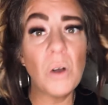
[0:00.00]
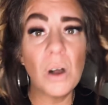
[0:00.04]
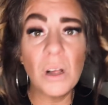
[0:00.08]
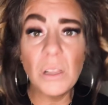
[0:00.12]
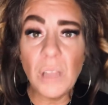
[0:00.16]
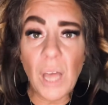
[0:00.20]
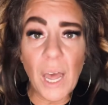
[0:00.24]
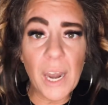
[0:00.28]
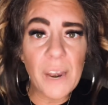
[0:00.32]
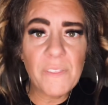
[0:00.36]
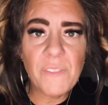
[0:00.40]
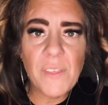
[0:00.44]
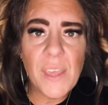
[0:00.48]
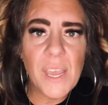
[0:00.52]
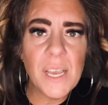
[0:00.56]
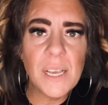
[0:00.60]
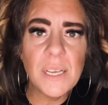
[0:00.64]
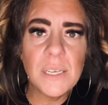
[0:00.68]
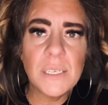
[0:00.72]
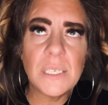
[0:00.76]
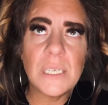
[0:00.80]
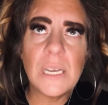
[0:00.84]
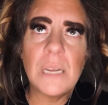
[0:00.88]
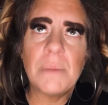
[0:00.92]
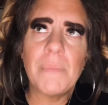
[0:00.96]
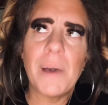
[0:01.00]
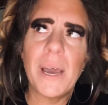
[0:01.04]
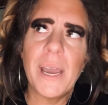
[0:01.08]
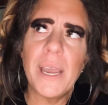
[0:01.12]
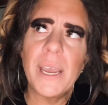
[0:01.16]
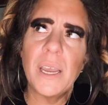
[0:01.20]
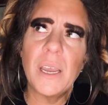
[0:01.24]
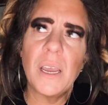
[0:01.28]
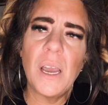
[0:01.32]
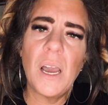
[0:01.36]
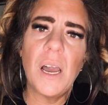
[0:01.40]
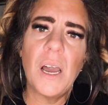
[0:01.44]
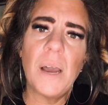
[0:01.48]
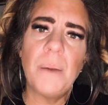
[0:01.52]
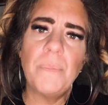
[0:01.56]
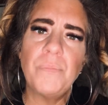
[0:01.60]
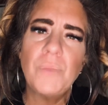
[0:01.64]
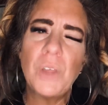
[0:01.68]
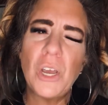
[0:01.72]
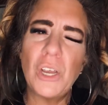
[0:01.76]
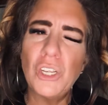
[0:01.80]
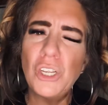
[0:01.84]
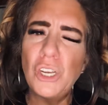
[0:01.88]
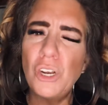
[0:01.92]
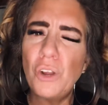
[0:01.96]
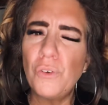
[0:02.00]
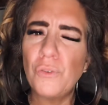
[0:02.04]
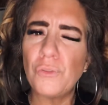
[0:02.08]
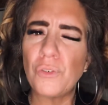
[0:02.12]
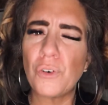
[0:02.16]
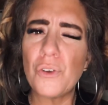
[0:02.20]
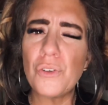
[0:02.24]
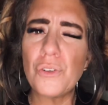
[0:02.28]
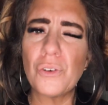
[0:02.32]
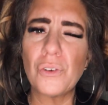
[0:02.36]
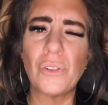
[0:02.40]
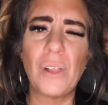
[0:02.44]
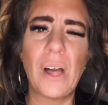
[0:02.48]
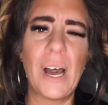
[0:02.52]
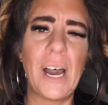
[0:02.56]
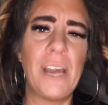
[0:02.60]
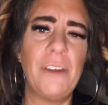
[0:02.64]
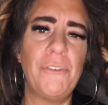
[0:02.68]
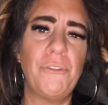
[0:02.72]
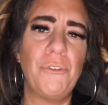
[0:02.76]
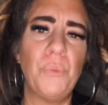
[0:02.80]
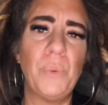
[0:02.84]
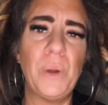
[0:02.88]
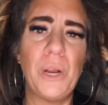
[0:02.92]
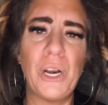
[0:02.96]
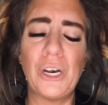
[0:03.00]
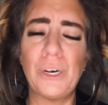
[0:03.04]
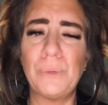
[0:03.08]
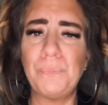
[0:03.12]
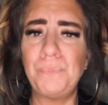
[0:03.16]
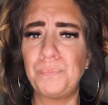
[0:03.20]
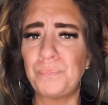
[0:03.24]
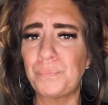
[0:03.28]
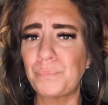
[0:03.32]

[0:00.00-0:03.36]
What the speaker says: a lot of things in my, you know, further life where